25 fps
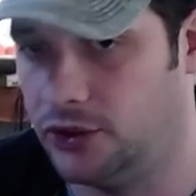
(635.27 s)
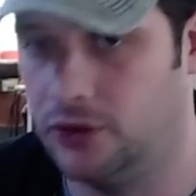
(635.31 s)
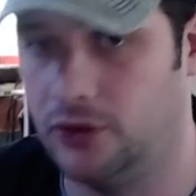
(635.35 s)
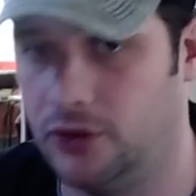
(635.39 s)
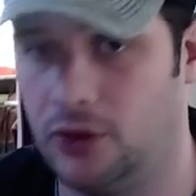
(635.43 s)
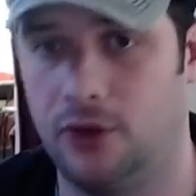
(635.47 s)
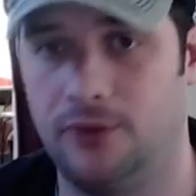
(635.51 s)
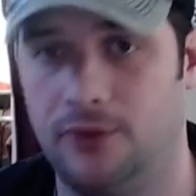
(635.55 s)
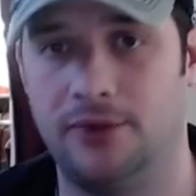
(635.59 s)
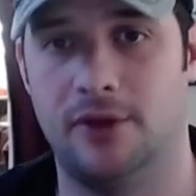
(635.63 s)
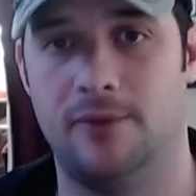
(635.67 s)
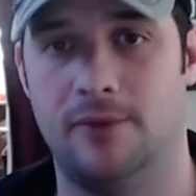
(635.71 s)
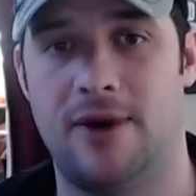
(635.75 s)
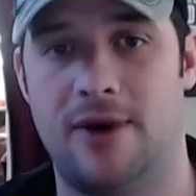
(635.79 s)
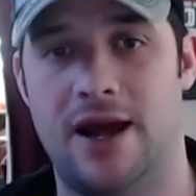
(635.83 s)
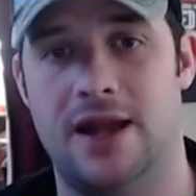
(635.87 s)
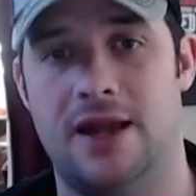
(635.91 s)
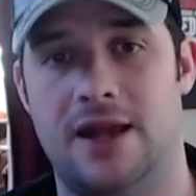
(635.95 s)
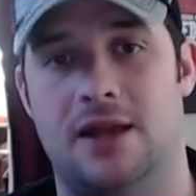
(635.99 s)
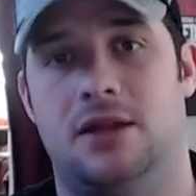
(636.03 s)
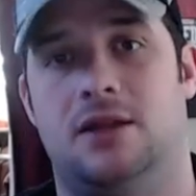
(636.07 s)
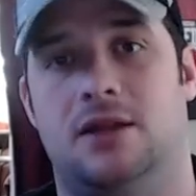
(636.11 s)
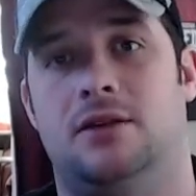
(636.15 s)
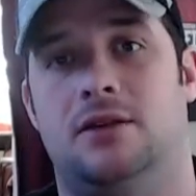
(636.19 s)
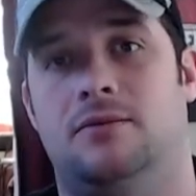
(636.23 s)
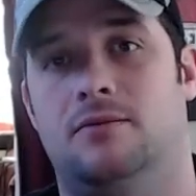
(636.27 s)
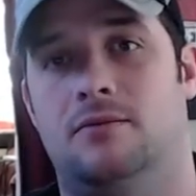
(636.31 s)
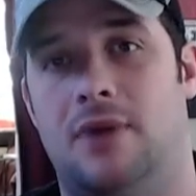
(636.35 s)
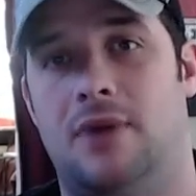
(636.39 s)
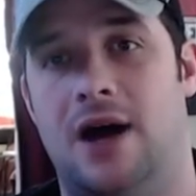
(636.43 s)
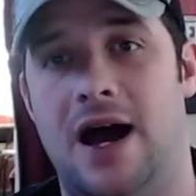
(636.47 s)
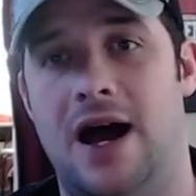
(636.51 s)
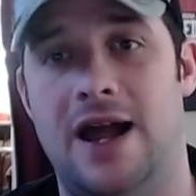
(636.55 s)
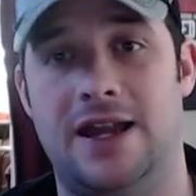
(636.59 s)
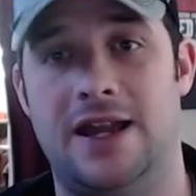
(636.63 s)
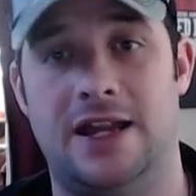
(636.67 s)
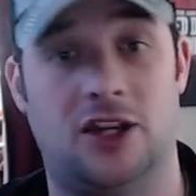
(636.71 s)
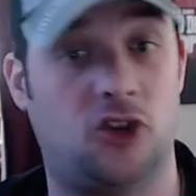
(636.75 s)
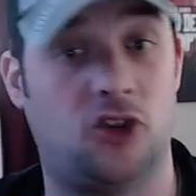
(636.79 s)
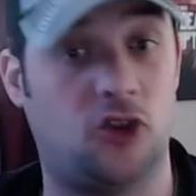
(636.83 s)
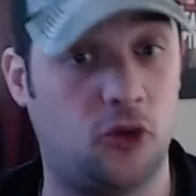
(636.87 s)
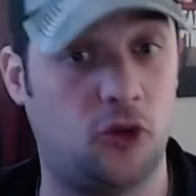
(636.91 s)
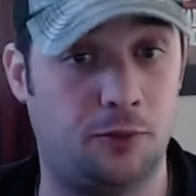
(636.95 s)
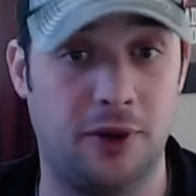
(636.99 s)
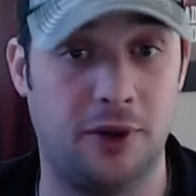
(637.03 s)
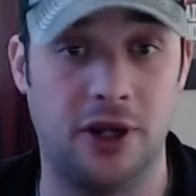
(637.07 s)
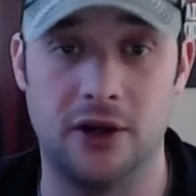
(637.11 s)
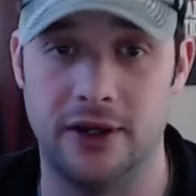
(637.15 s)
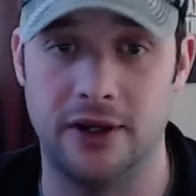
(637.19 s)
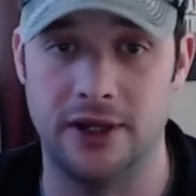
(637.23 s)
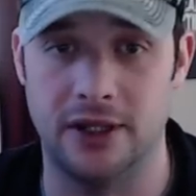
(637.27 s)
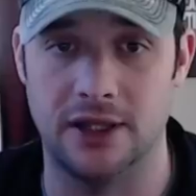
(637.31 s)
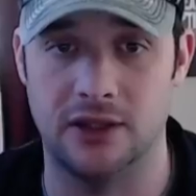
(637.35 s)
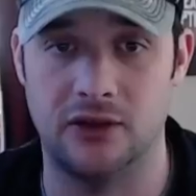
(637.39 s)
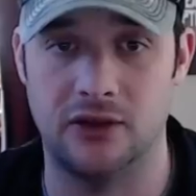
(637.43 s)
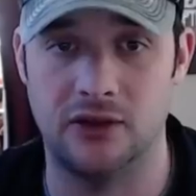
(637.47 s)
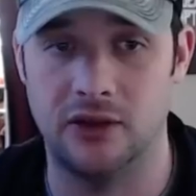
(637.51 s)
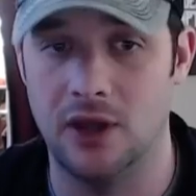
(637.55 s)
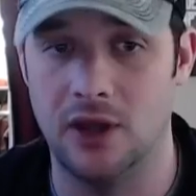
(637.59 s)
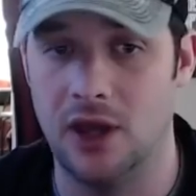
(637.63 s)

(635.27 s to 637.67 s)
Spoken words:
Hopefully my experience